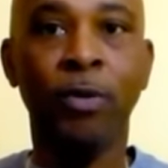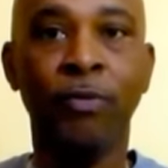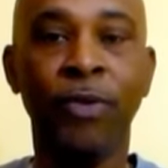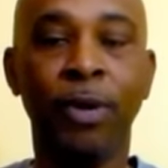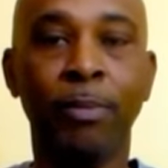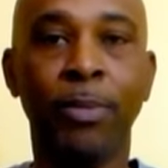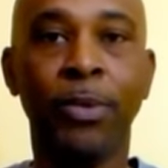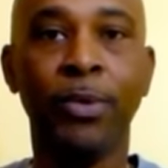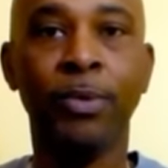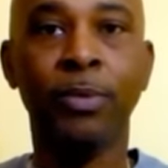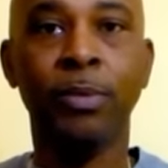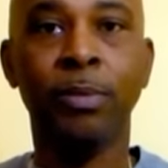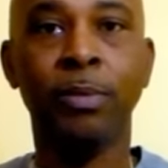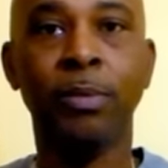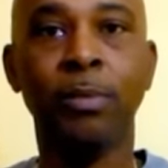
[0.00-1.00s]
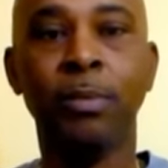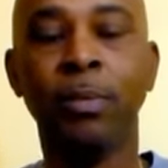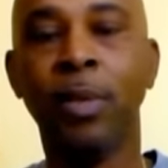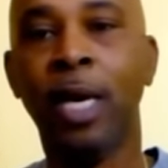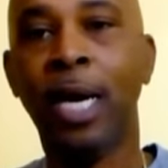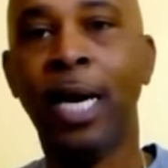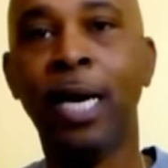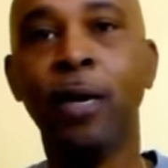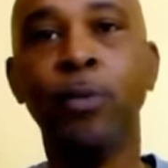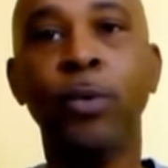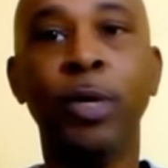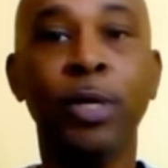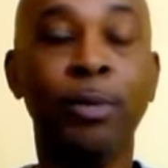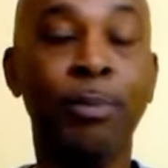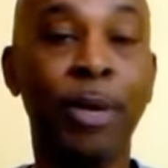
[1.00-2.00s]
November, I
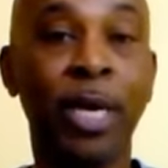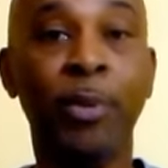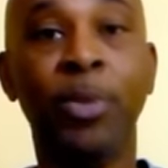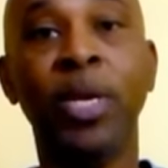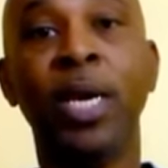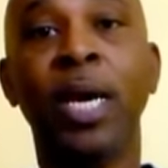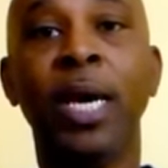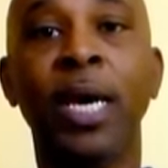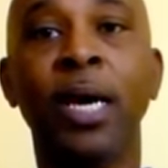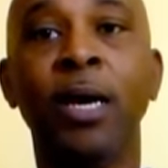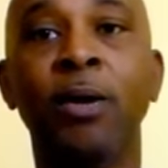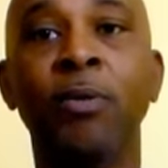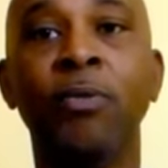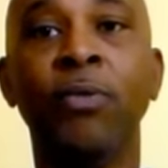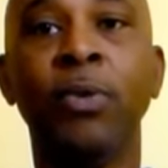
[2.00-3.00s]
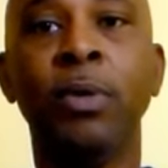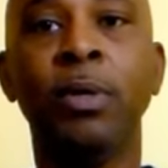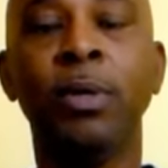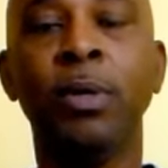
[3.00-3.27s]
would maybe have